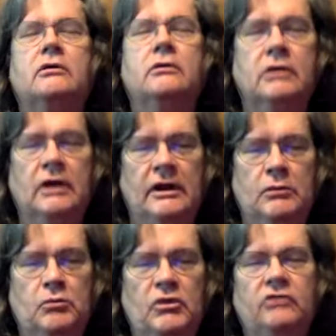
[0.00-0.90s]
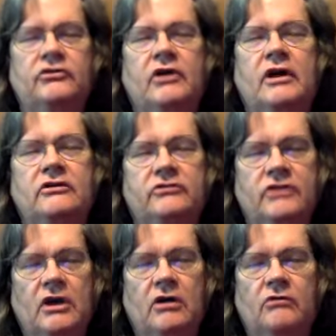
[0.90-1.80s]
And it builds on
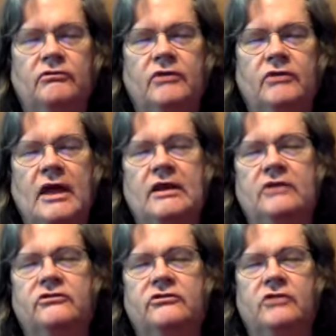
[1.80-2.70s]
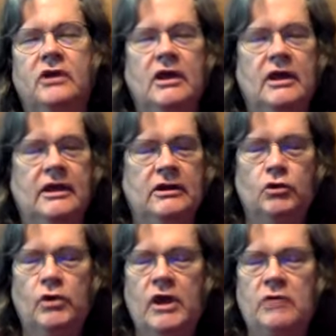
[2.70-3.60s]
itself and it's
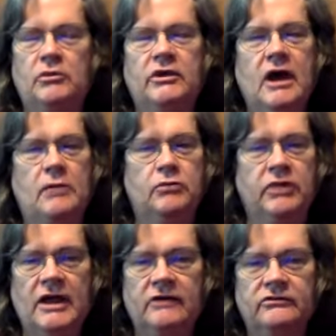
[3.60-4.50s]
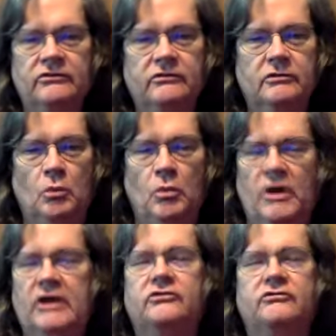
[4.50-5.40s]
incredibly complex, but
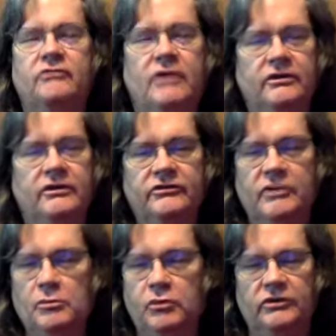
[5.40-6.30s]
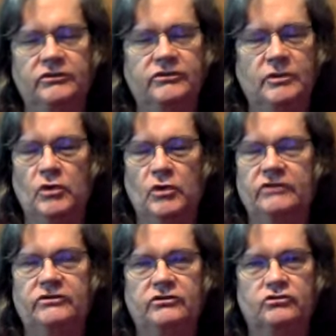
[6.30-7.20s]
it's very simple in some ways
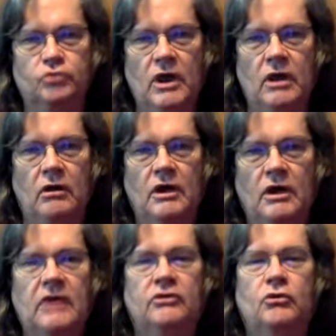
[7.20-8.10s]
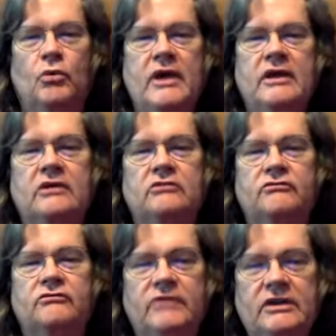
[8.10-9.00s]
as well. The way it
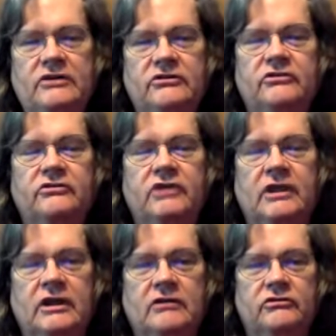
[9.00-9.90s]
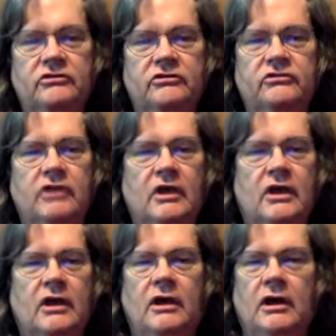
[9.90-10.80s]
feeds us and gives us,
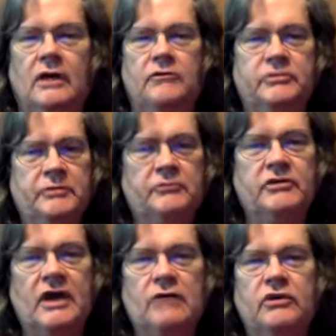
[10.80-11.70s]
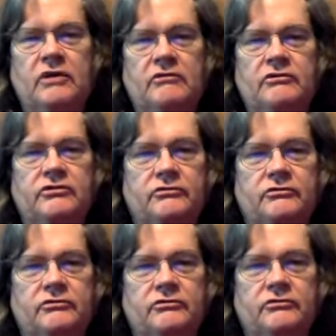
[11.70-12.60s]
um, sometimes God will give us a
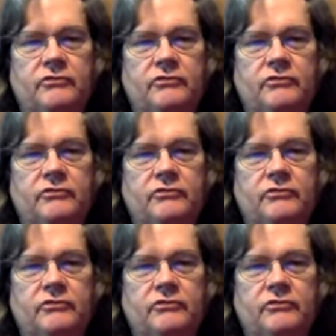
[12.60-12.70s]
verse that